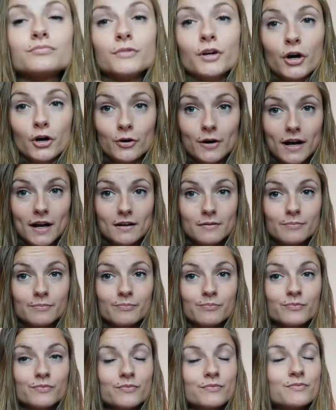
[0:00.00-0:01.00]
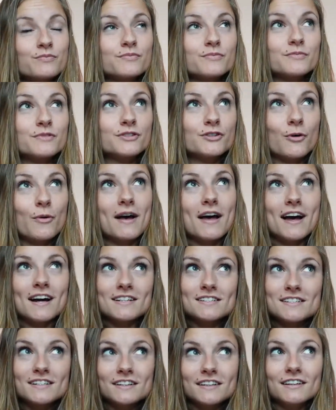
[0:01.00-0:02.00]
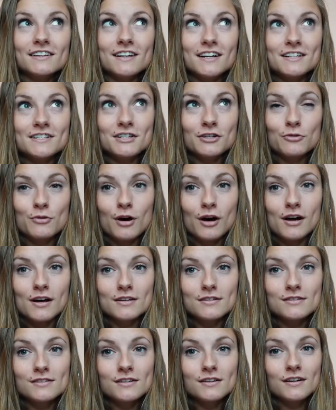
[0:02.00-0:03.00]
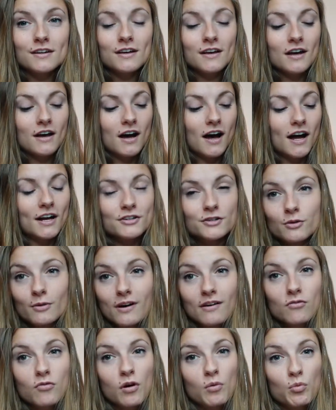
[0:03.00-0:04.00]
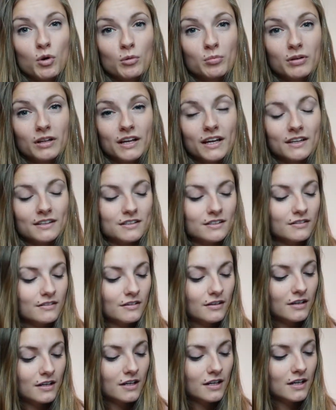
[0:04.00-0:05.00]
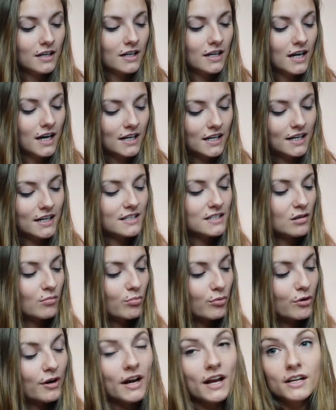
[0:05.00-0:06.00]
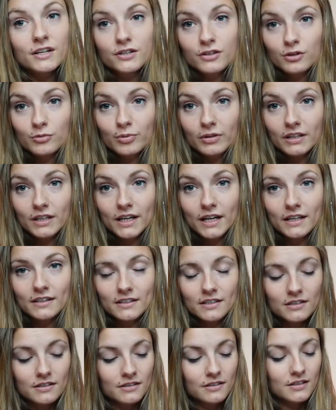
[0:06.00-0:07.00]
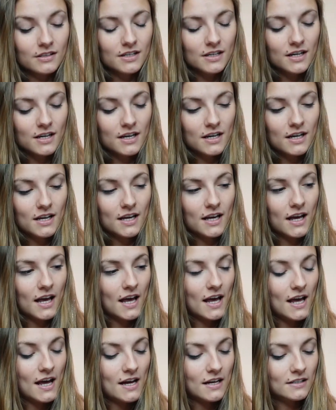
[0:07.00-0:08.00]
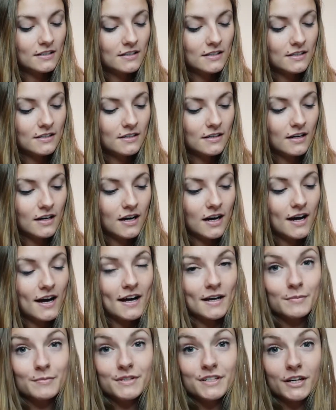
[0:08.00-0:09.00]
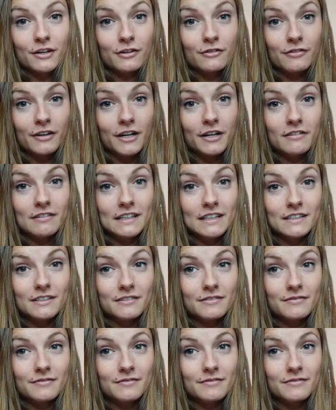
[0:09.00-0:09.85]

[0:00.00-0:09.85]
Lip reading: Okay, so I accidentally lied to you guys. I do have one more plant, and it is a brand new plant, and I'm terrified of it.